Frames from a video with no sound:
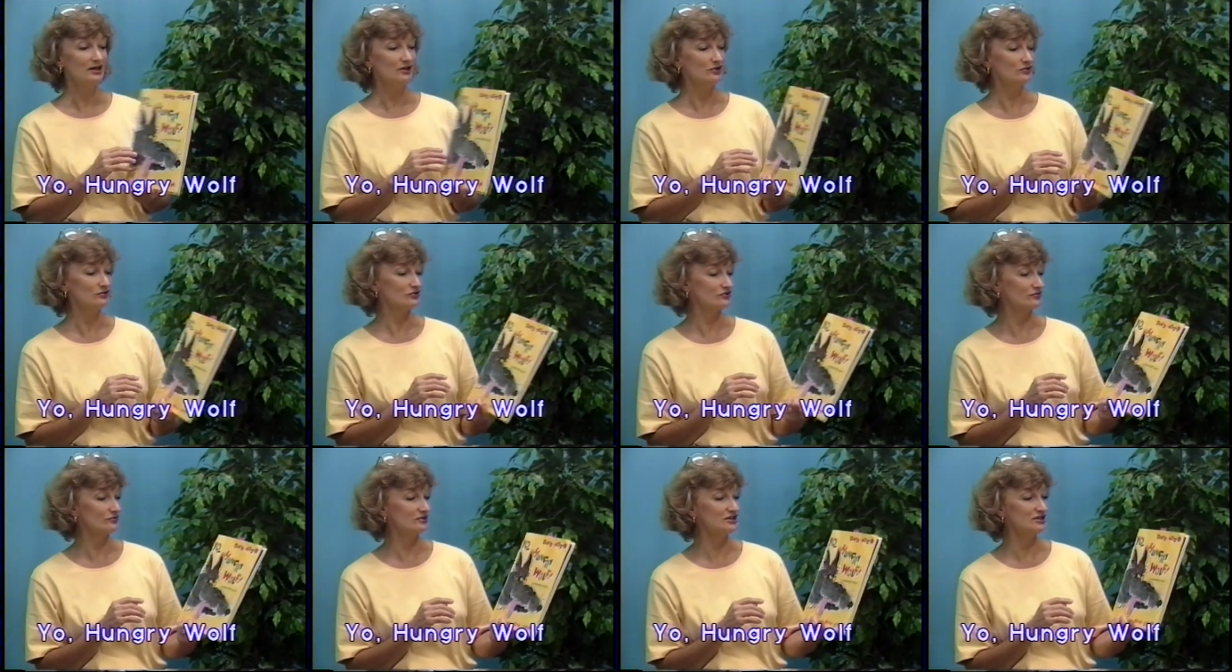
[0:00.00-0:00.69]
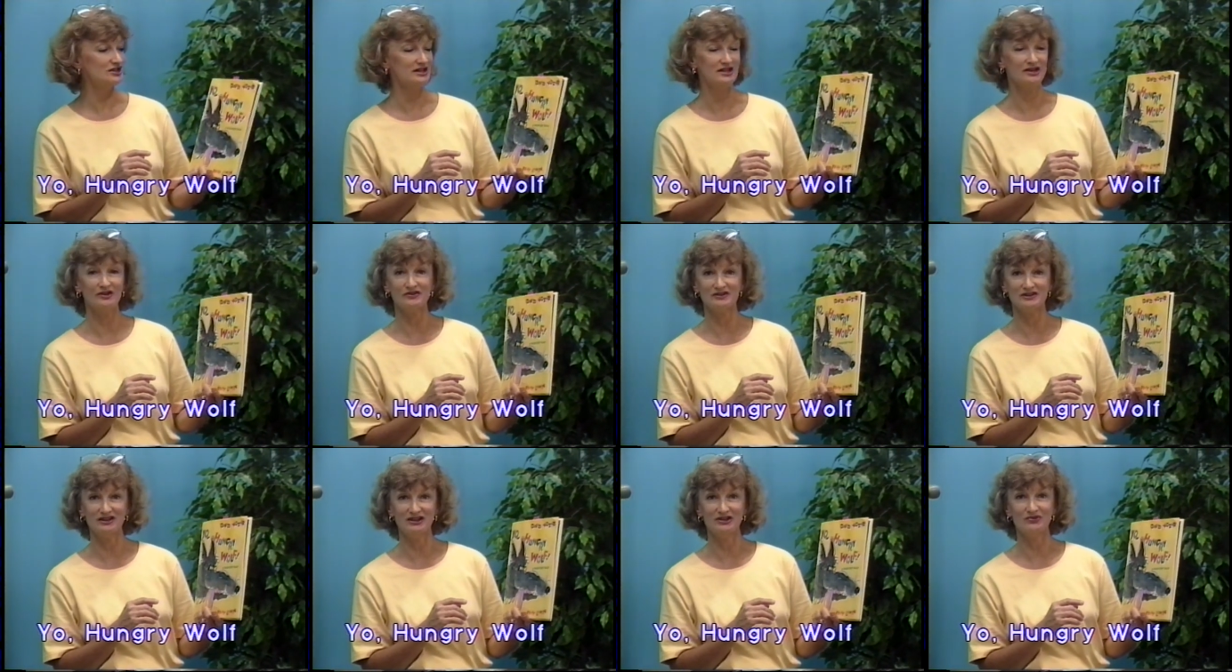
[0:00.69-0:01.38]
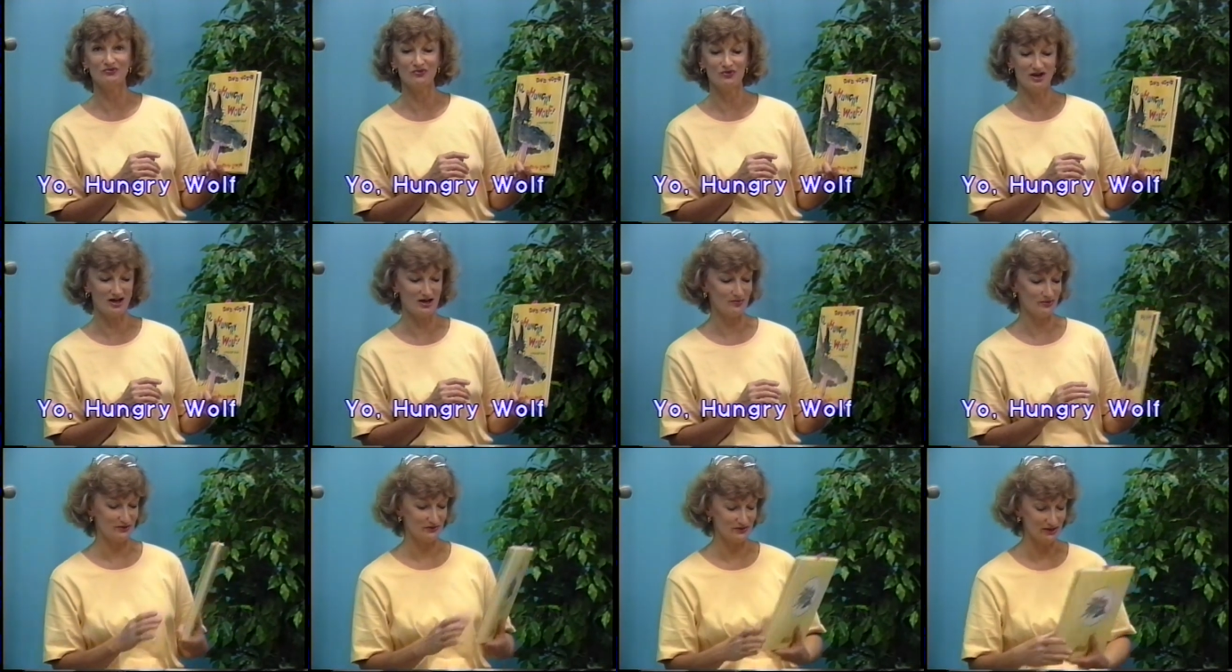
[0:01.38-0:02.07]
nursery tales in rap
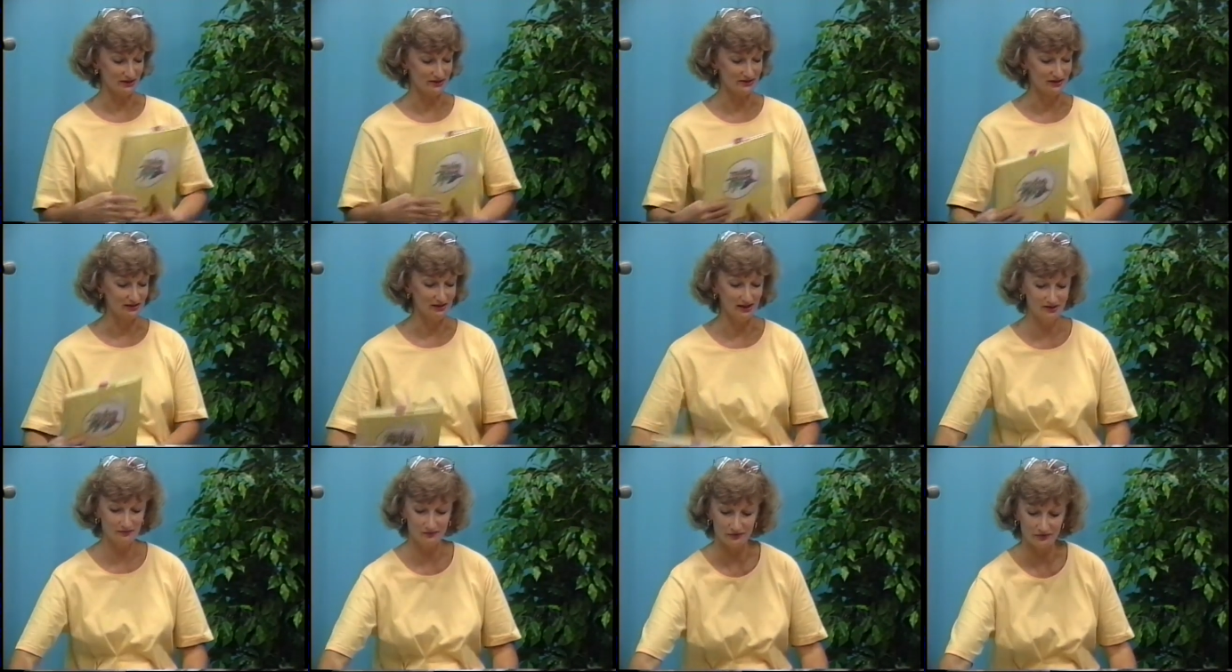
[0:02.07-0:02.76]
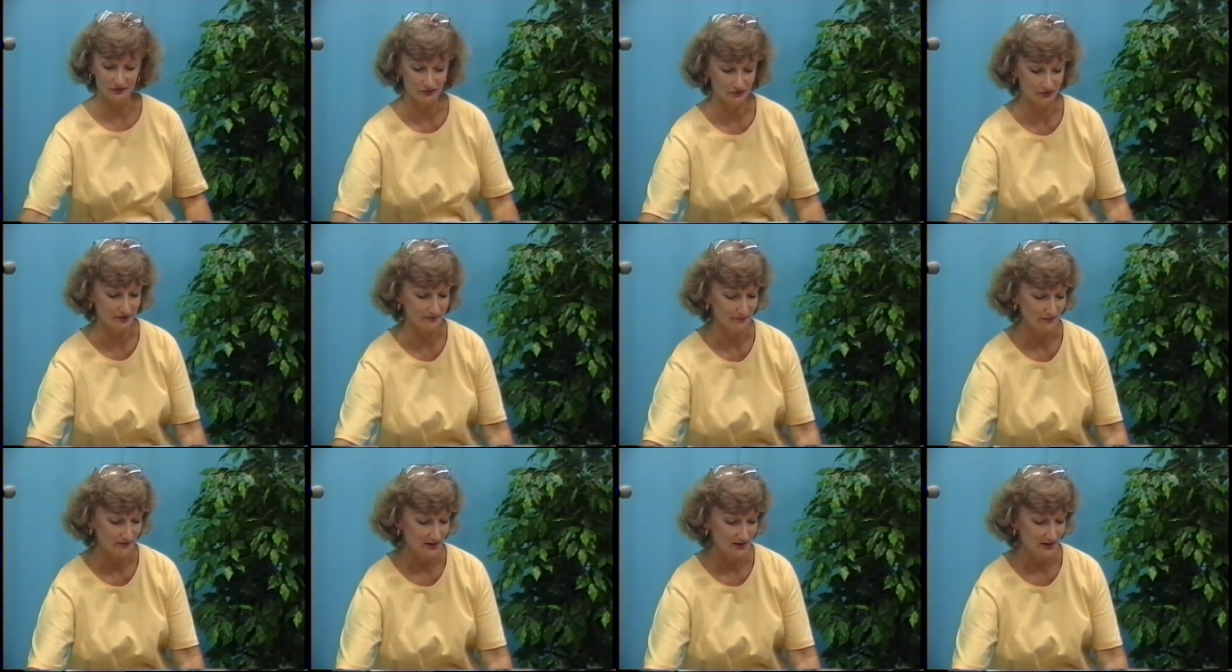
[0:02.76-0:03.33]
a delightful story.